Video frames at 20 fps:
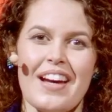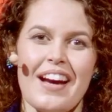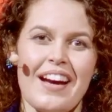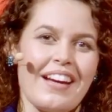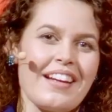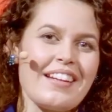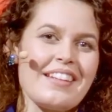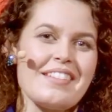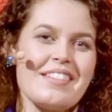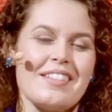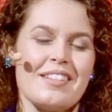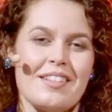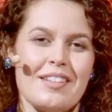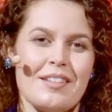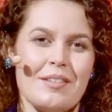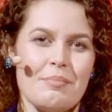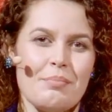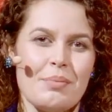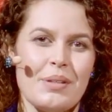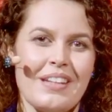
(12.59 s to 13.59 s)

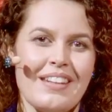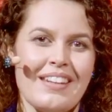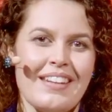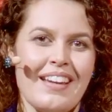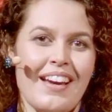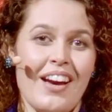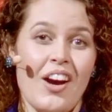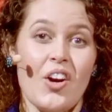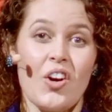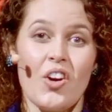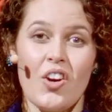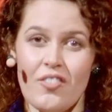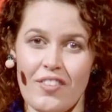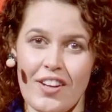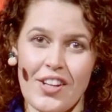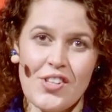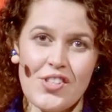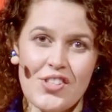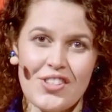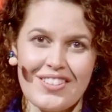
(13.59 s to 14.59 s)
ITB
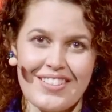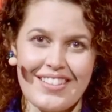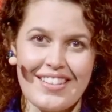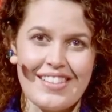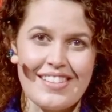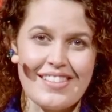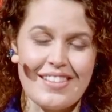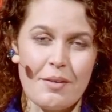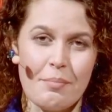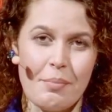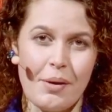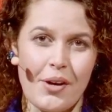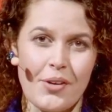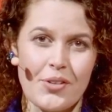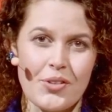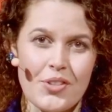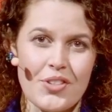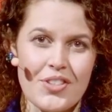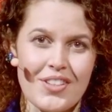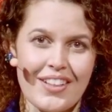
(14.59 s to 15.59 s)
convention is about
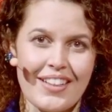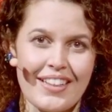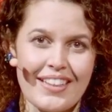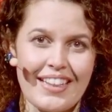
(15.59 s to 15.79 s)
to start.